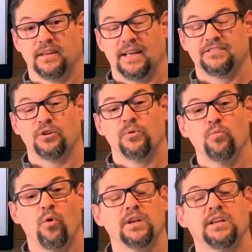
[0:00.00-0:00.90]
And so we
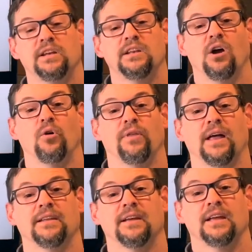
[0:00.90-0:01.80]
want you to know
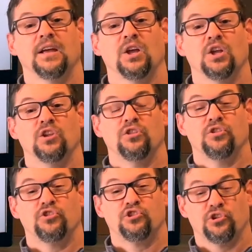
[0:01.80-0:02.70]
that
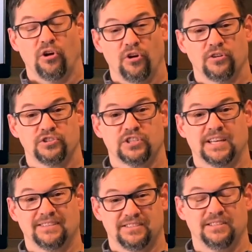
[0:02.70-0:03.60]
church
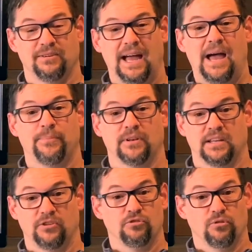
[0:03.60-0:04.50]
can still happen
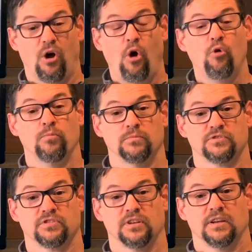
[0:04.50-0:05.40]
in your homes.